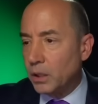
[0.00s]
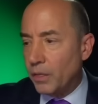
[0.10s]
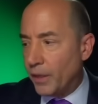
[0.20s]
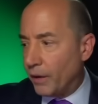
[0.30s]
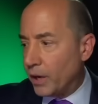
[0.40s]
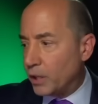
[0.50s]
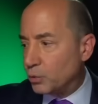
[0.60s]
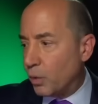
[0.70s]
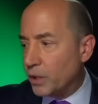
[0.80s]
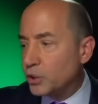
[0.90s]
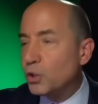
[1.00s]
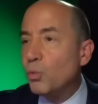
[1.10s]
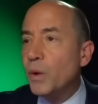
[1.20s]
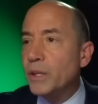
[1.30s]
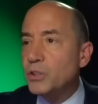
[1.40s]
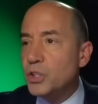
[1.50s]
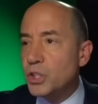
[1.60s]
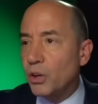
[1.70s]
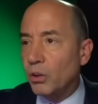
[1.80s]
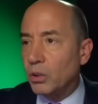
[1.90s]
There it is. What does the wind
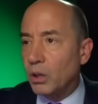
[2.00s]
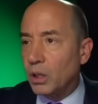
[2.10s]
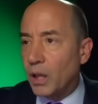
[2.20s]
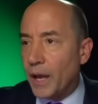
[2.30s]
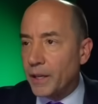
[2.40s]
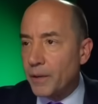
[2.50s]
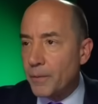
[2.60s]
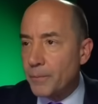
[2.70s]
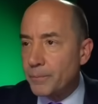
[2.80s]
shear look like?